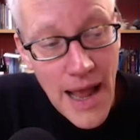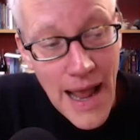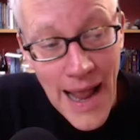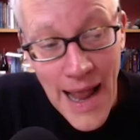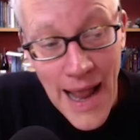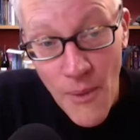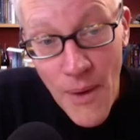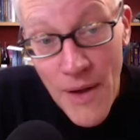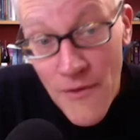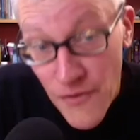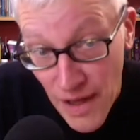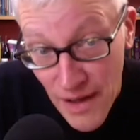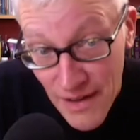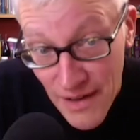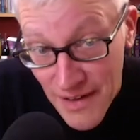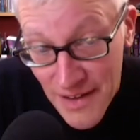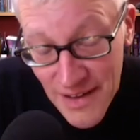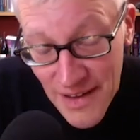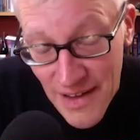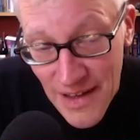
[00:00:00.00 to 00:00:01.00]

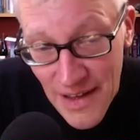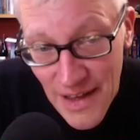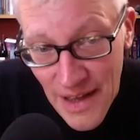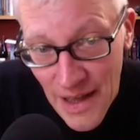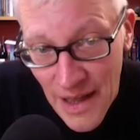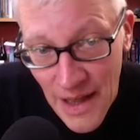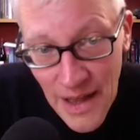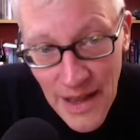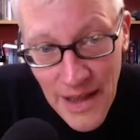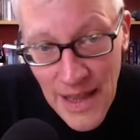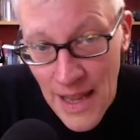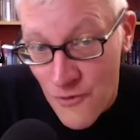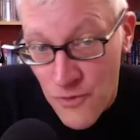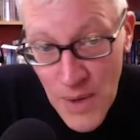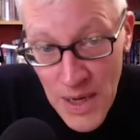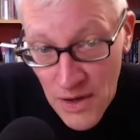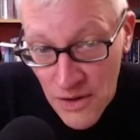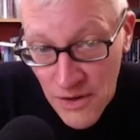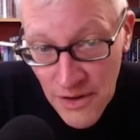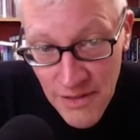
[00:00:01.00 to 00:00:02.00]
However, if
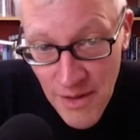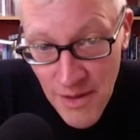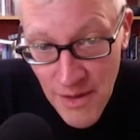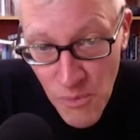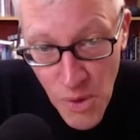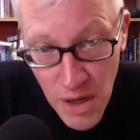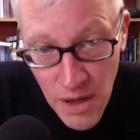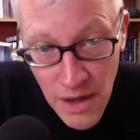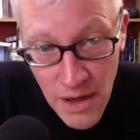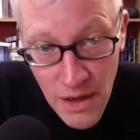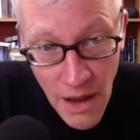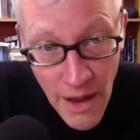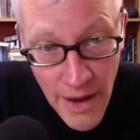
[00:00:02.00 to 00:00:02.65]
we look at someone